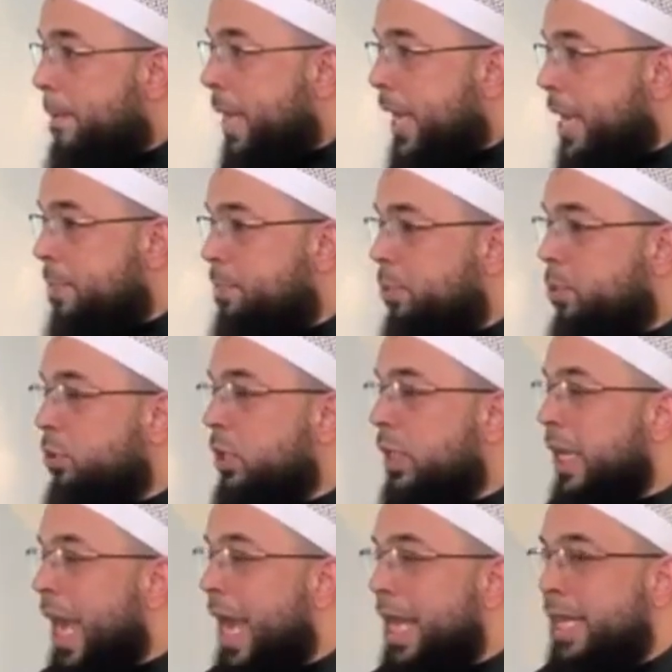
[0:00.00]
People
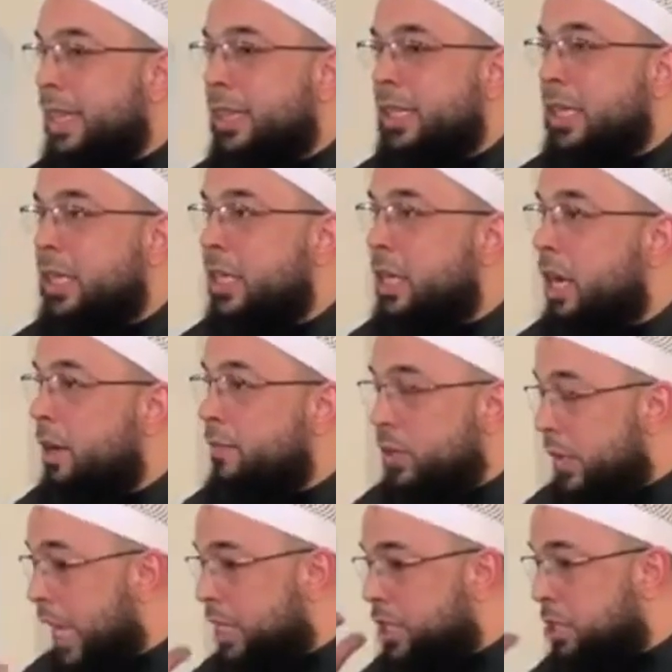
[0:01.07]
like the
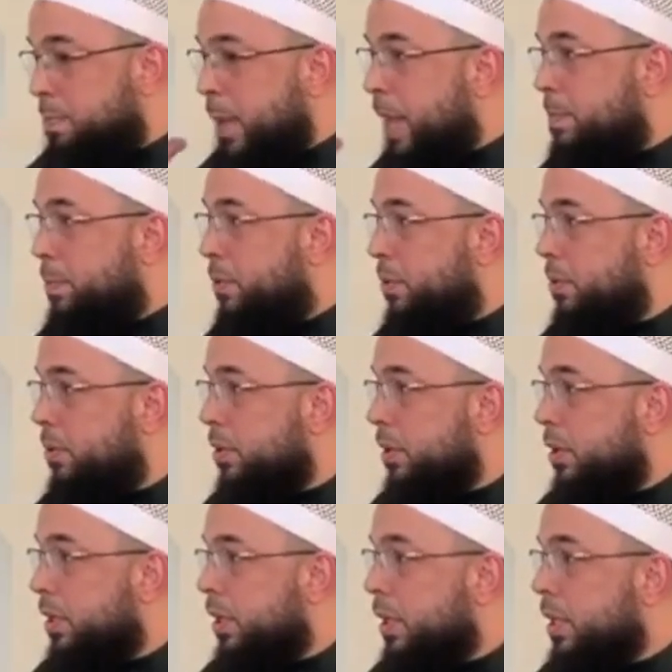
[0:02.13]
cover, not just people.
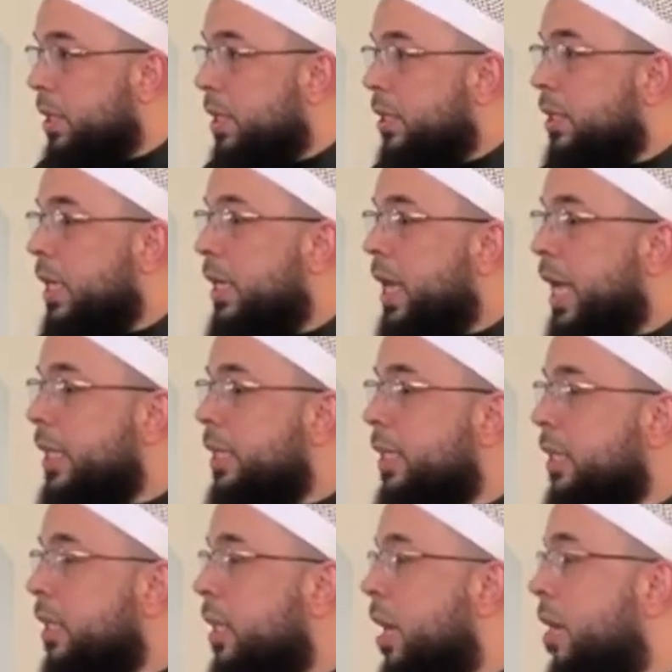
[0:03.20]
They like
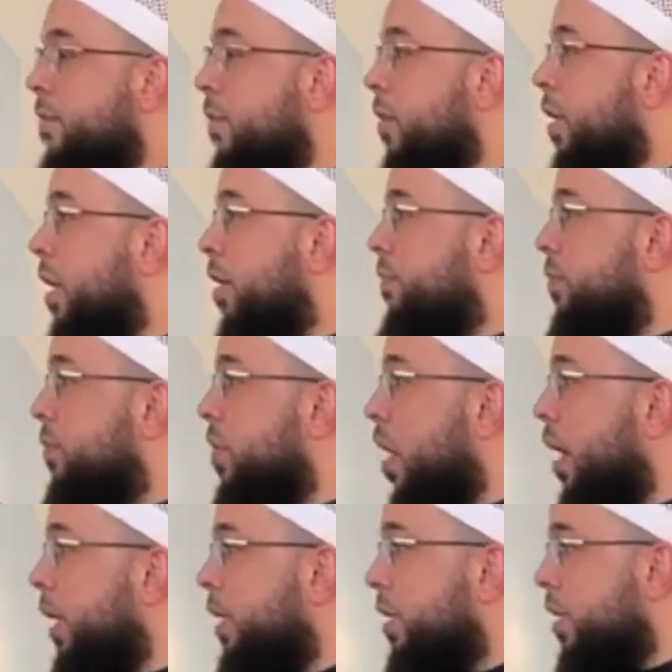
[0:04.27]
the cover of
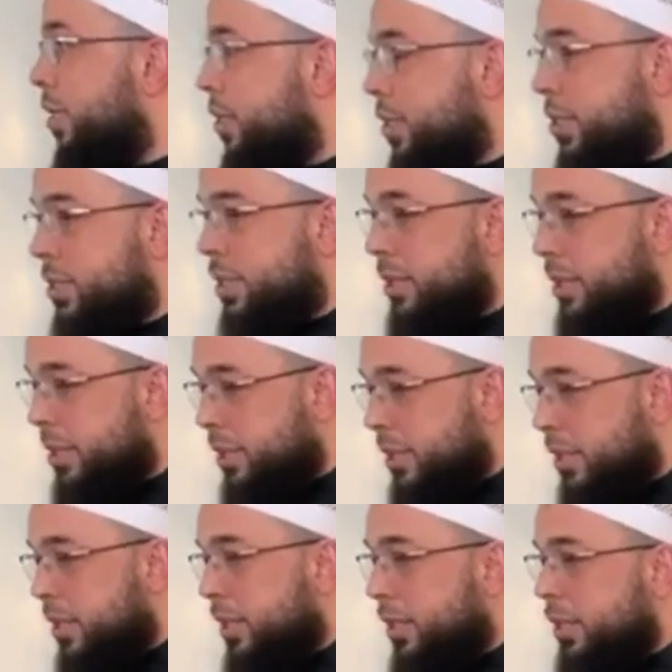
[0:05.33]
darkness.
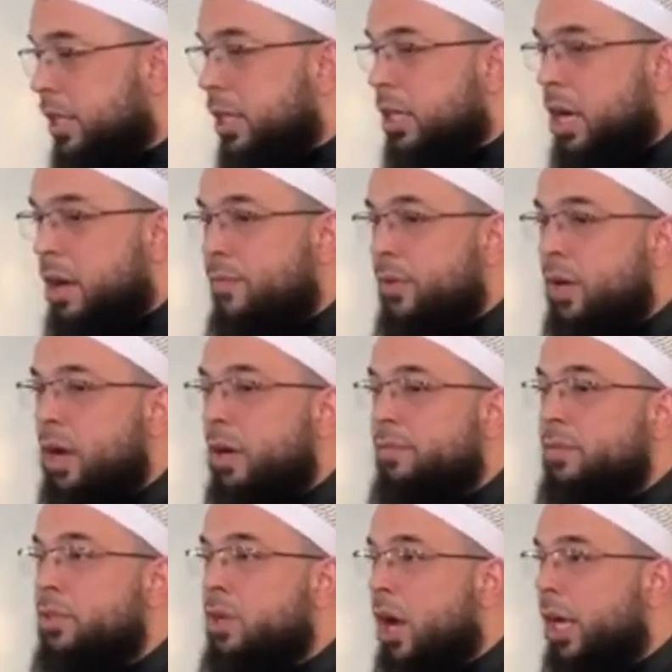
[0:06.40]
The cover
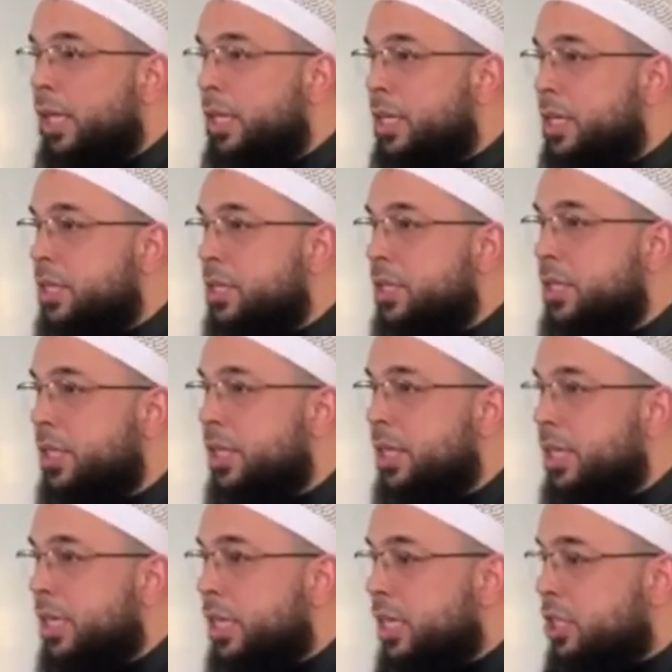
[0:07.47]
of darkness
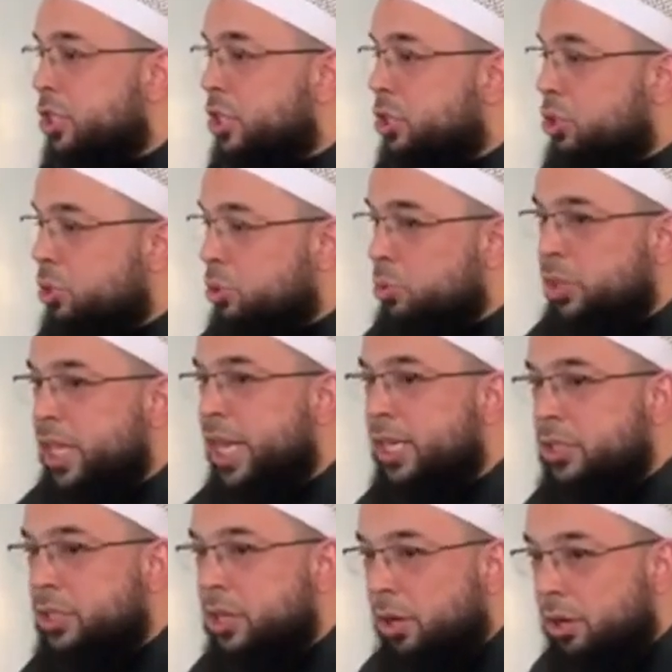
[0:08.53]
to do
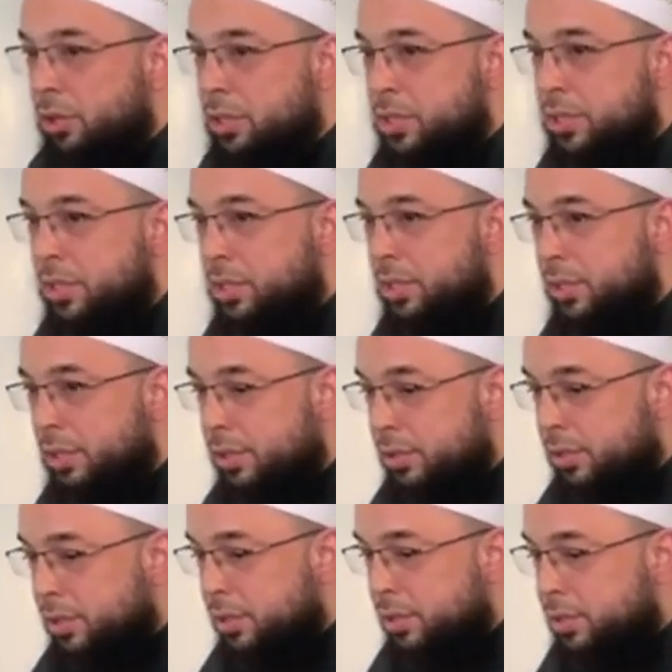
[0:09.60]
their dirt.
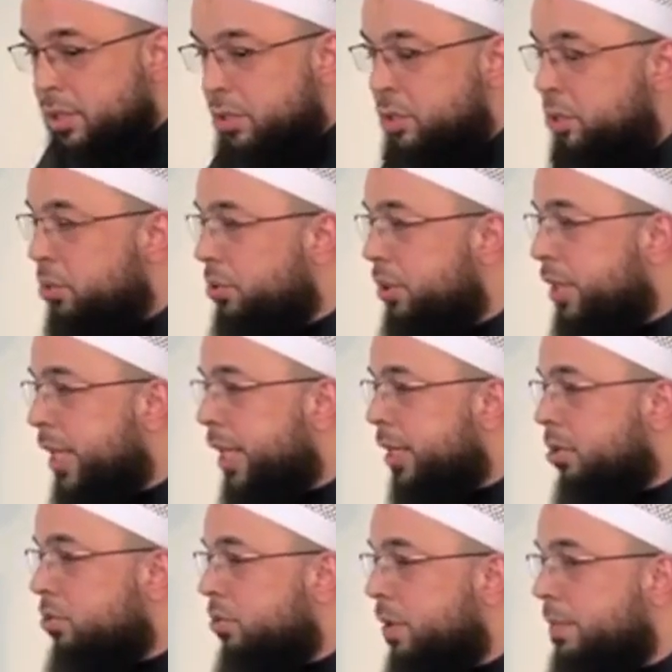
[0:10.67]
To do
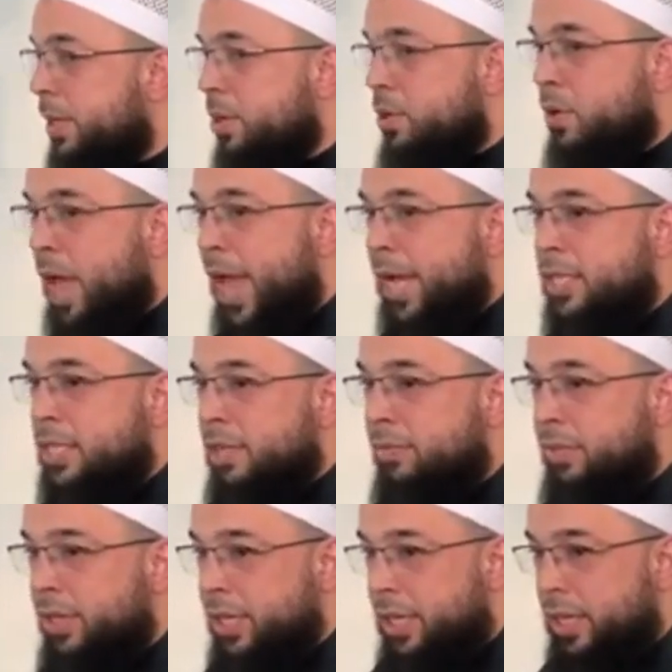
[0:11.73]
their criminal
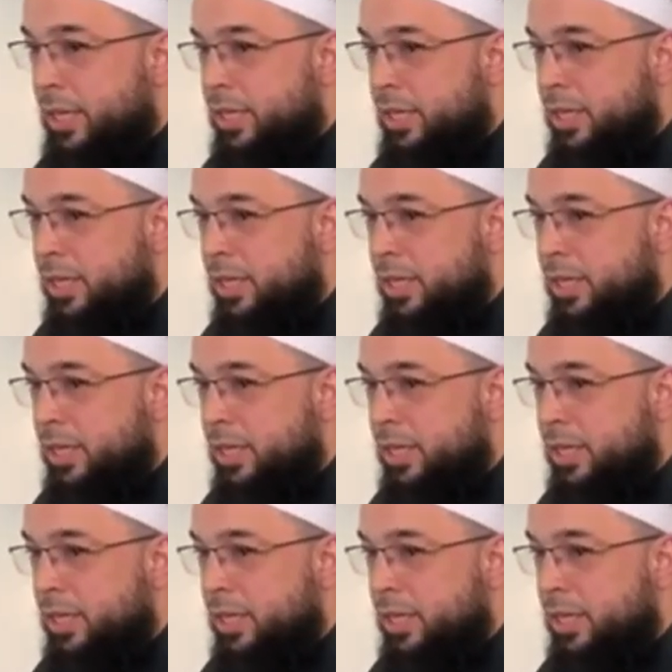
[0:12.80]
activity.